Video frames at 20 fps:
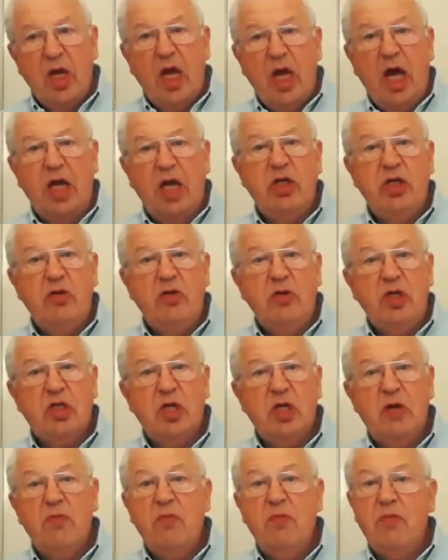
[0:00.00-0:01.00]
And you need
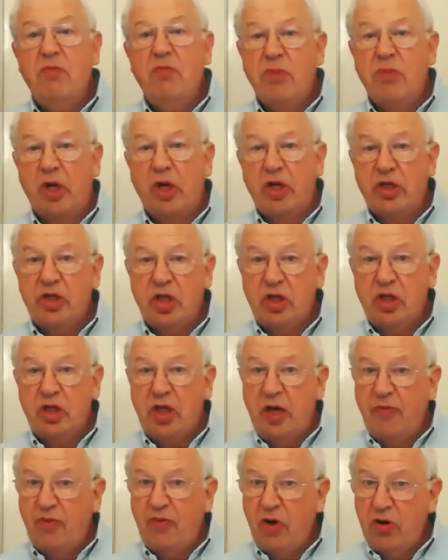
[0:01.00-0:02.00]
to monitor
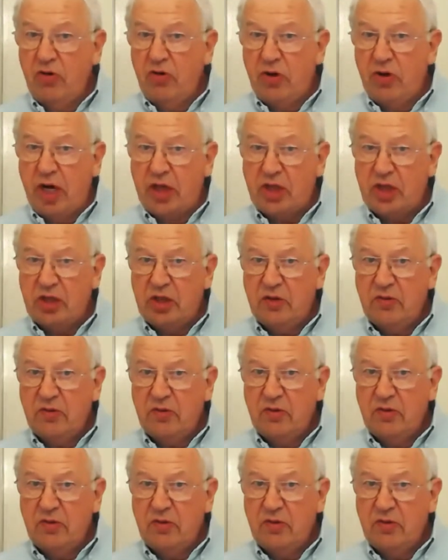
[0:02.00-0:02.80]
their progress,